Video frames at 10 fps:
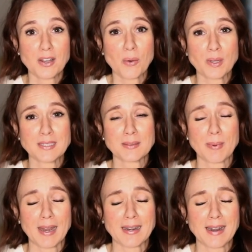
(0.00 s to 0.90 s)
going to
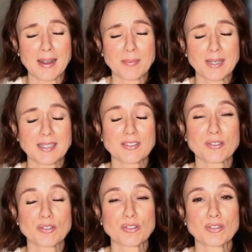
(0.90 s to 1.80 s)
bed at night because
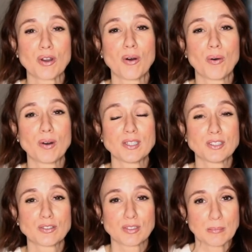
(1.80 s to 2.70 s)
they're so
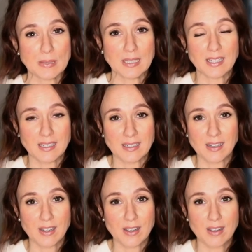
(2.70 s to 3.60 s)
dreamy
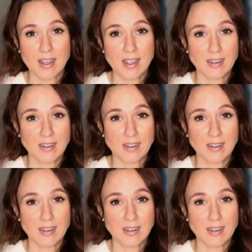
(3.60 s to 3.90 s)
and,